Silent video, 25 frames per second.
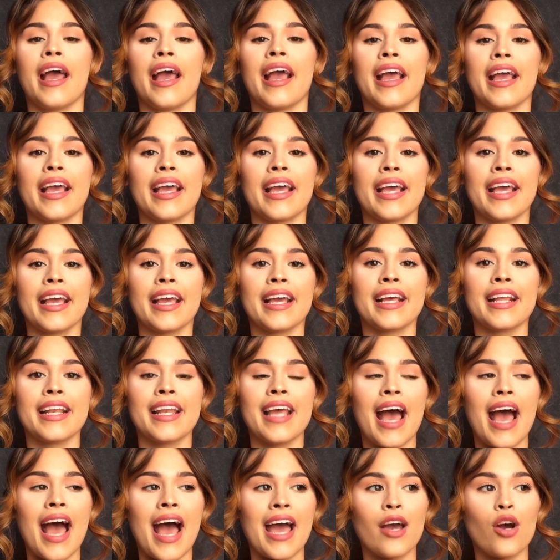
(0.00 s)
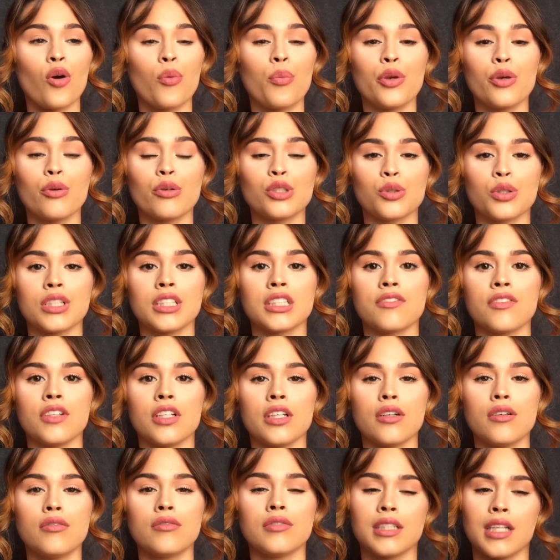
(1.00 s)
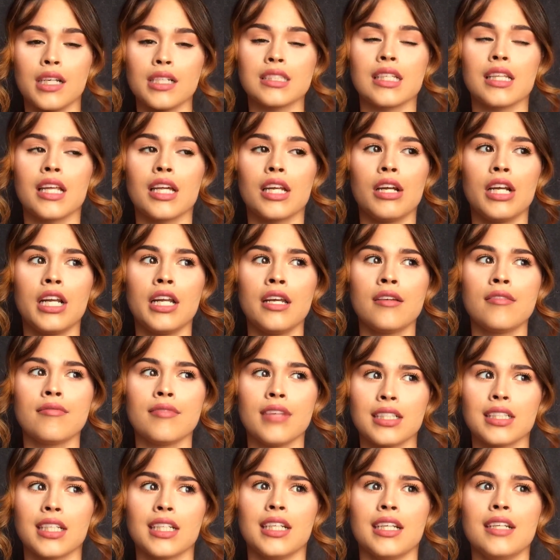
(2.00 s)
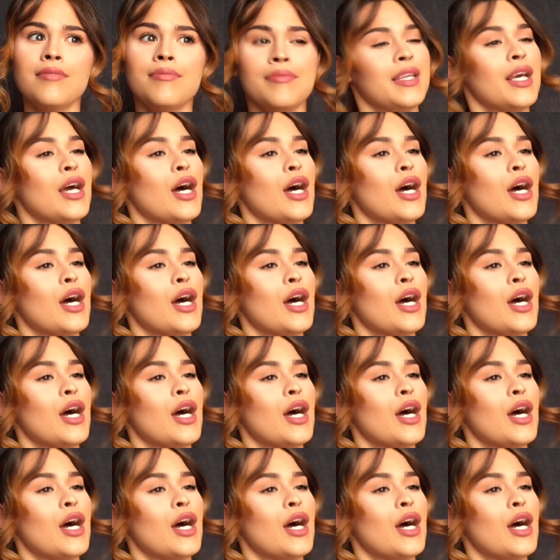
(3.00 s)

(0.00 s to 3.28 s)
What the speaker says: And I hope you enjoyed this video. Did I say that already? Yes, I did.